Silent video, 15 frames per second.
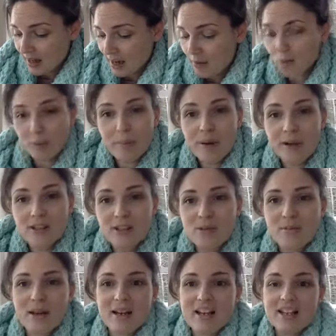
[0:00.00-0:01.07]
Repairs and
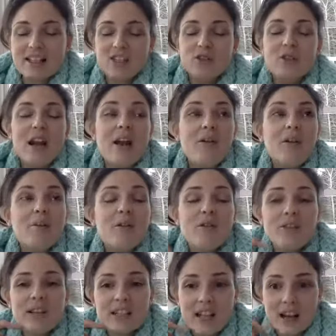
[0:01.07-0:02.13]
maintenance. So now we're
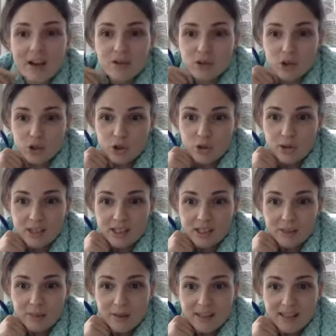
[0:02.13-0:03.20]
moving down to
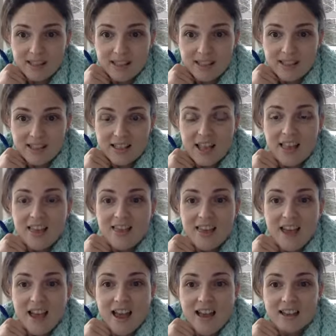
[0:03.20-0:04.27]
expenses
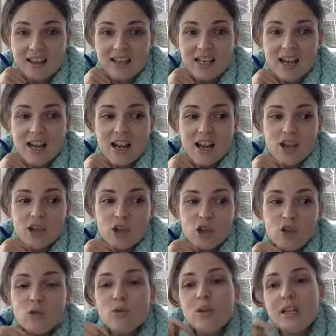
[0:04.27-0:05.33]
that
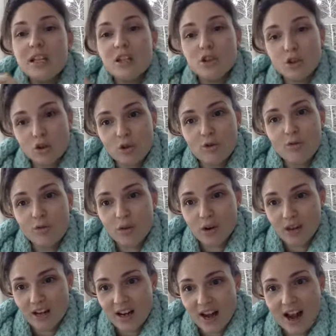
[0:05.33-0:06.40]
you need to
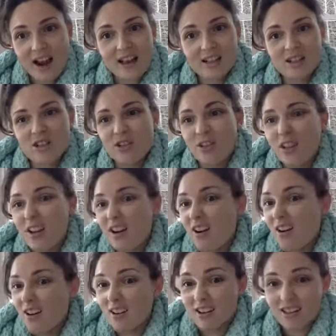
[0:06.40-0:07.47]
forecast. So they
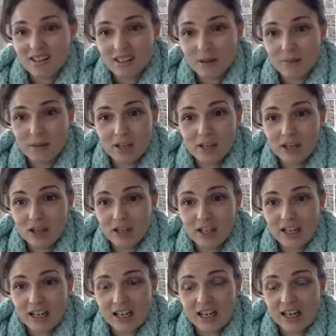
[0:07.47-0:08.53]
aren't something you're going to
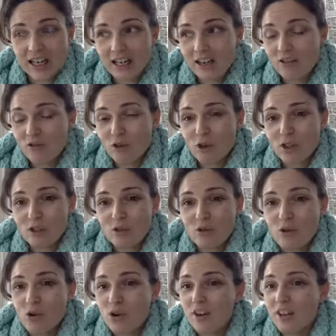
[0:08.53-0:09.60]
get an invoice
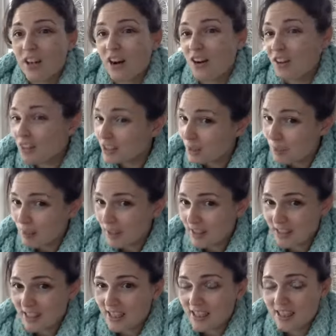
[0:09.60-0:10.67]
for. They aren't something
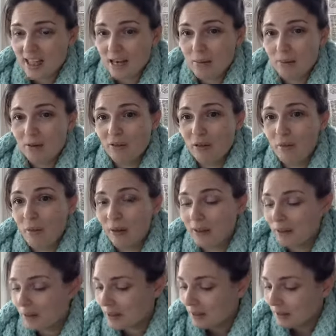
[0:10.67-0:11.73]
that's the same every month.